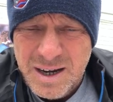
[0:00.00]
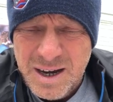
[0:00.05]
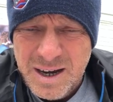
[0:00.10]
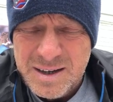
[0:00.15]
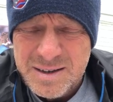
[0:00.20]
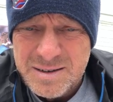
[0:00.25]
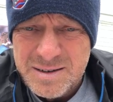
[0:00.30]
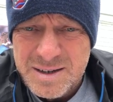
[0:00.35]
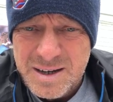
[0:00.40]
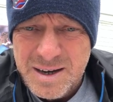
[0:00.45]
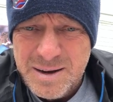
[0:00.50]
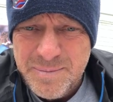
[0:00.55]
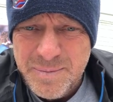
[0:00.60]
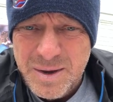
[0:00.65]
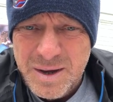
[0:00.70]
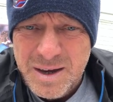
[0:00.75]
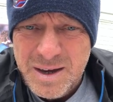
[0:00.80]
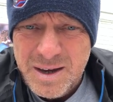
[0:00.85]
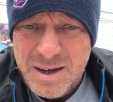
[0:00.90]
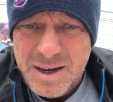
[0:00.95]

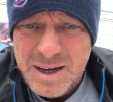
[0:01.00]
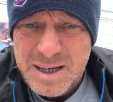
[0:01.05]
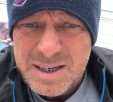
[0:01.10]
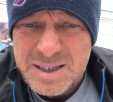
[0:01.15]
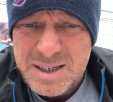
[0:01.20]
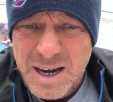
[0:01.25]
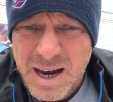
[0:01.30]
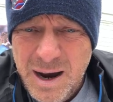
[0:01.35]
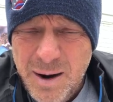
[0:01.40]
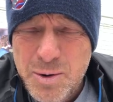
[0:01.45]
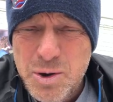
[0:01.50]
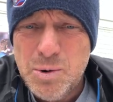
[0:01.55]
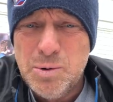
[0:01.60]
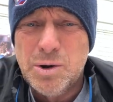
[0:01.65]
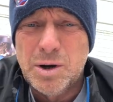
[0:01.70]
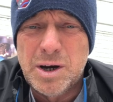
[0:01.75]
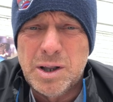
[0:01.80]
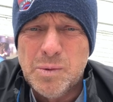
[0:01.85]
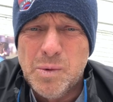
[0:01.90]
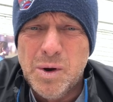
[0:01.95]
And it's how you
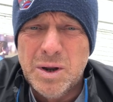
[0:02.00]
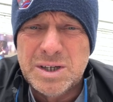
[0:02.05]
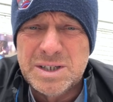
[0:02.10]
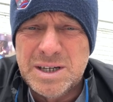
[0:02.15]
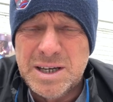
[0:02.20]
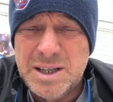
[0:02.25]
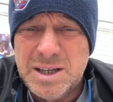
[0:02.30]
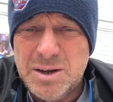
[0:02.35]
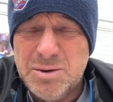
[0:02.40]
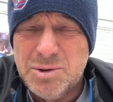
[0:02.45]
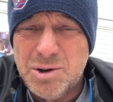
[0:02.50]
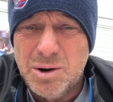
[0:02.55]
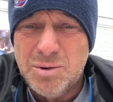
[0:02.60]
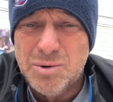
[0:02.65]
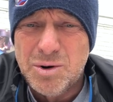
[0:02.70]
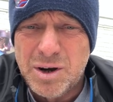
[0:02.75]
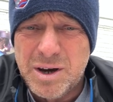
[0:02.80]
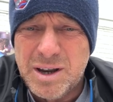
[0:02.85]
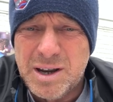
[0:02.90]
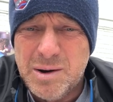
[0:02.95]
look at the world, isn't it? That you
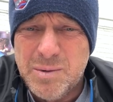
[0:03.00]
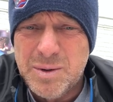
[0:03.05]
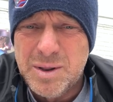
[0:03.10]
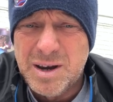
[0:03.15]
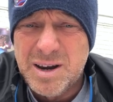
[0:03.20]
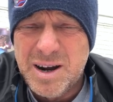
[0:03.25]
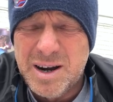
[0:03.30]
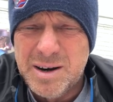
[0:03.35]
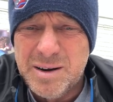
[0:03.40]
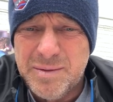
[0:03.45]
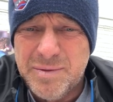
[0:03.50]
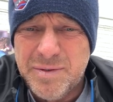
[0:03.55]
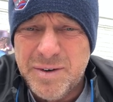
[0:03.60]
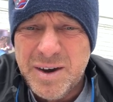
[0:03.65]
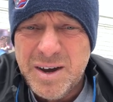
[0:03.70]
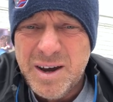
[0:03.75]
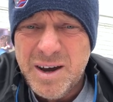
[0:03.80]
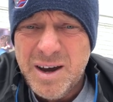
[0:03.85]
don't look at it with a kind of,